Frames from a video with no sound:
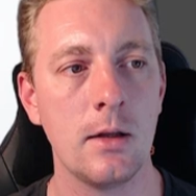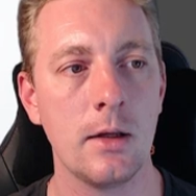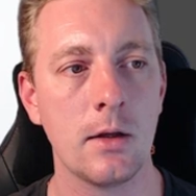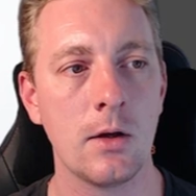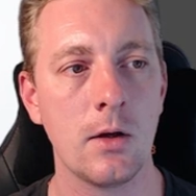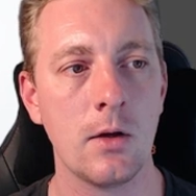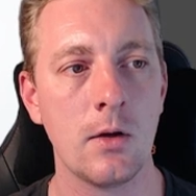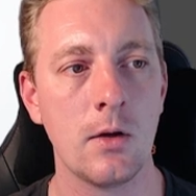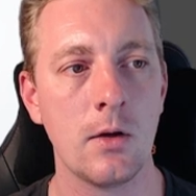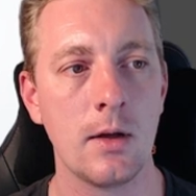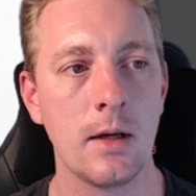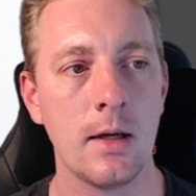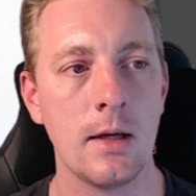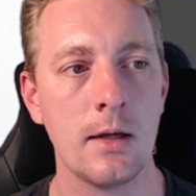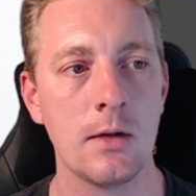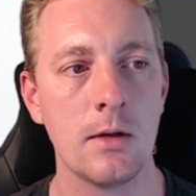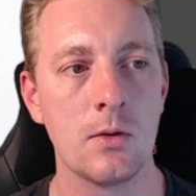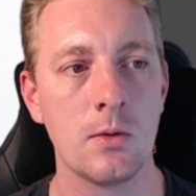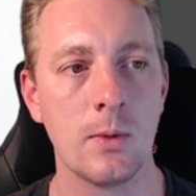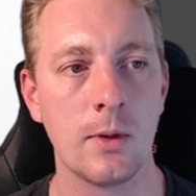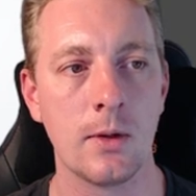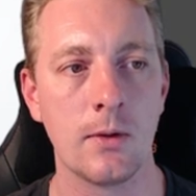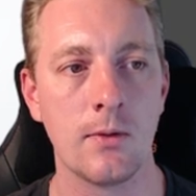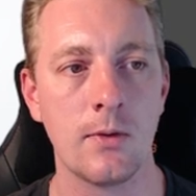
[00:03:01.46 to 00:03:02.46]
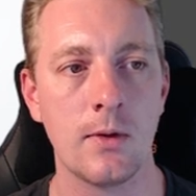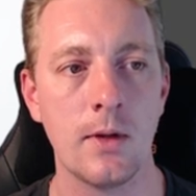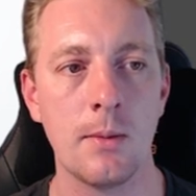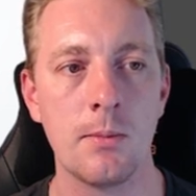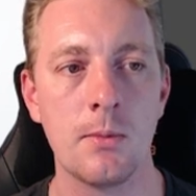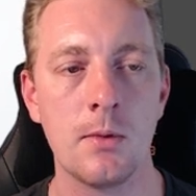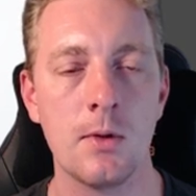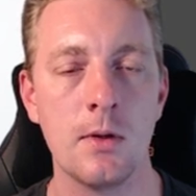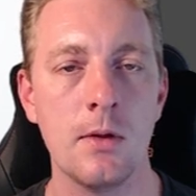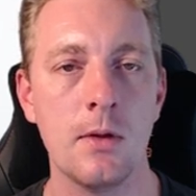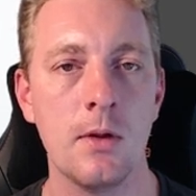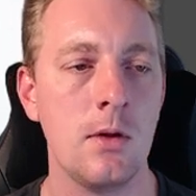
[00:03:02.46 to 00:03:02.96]
click OK to
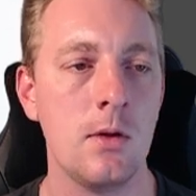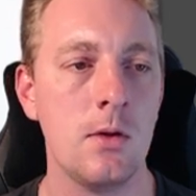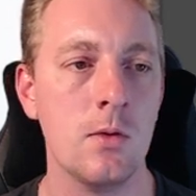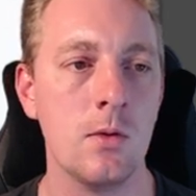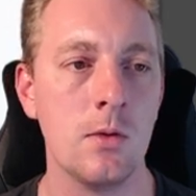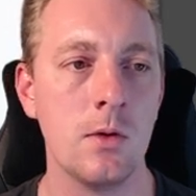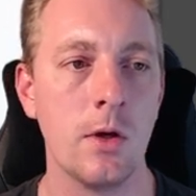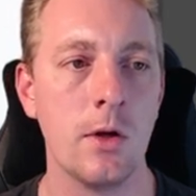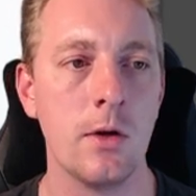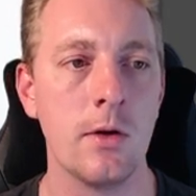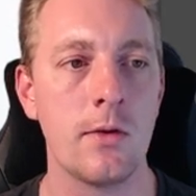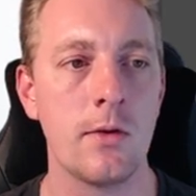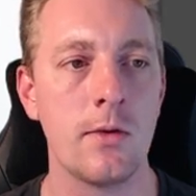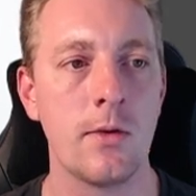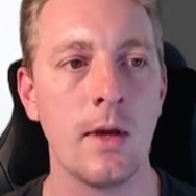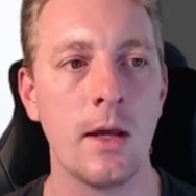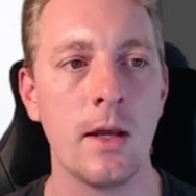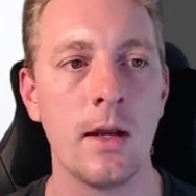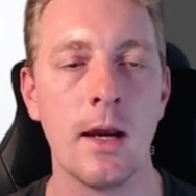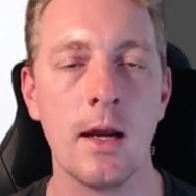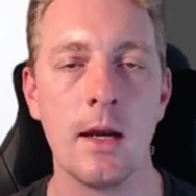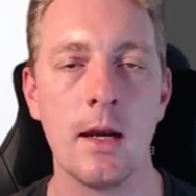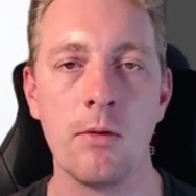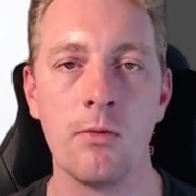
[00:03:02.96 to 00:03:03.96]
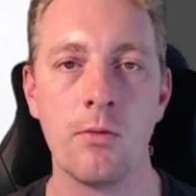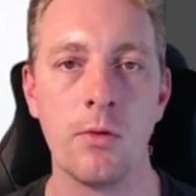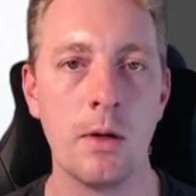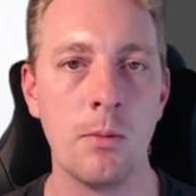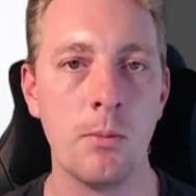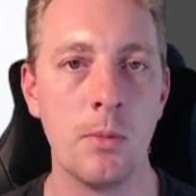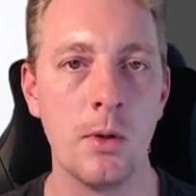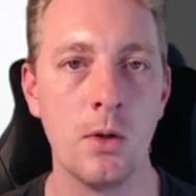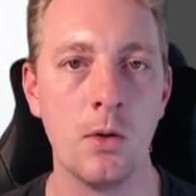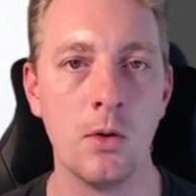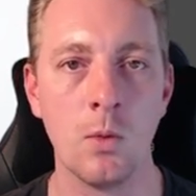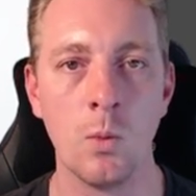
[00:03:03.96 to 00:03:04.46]
accept it, you'll notice that a
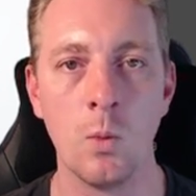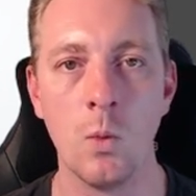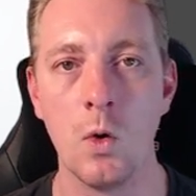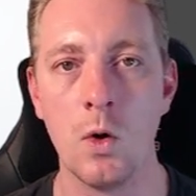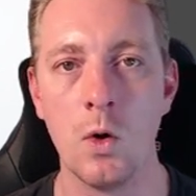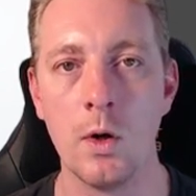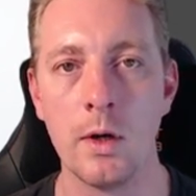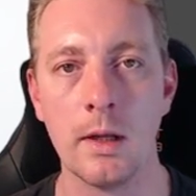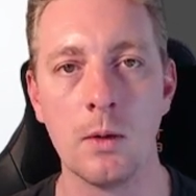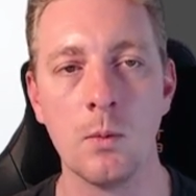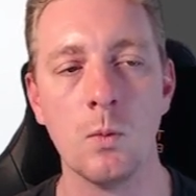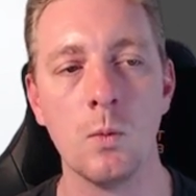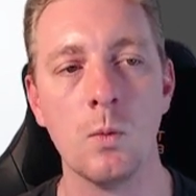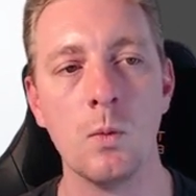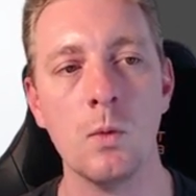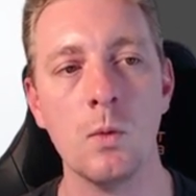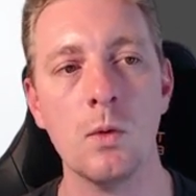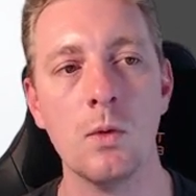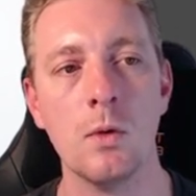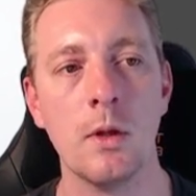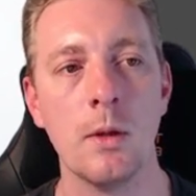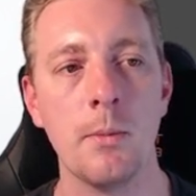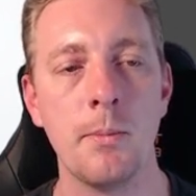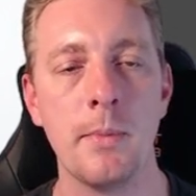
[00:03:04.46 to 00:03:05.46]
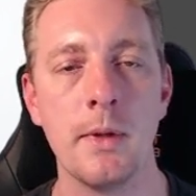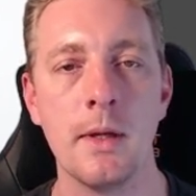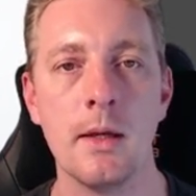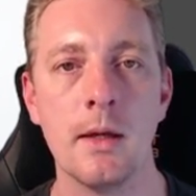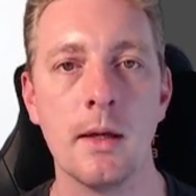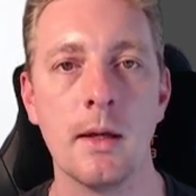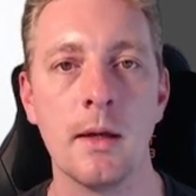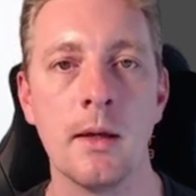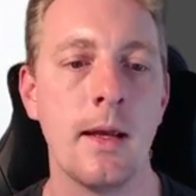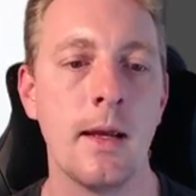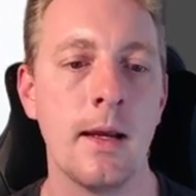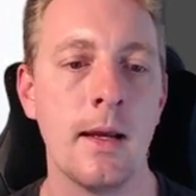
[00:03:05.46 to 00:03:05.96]
rebuild warning will
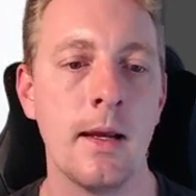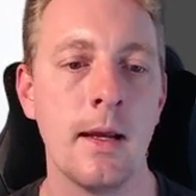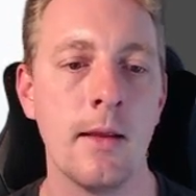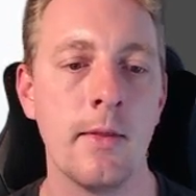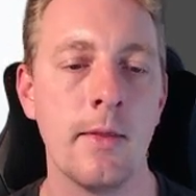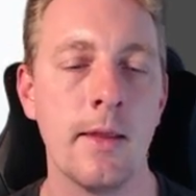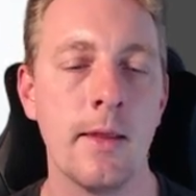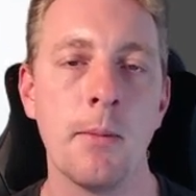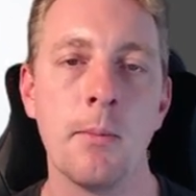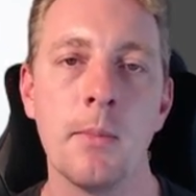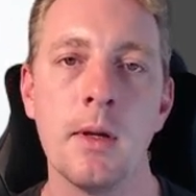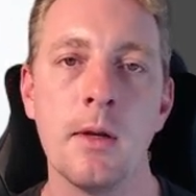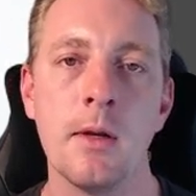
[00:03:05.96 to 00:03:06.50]
appear. And that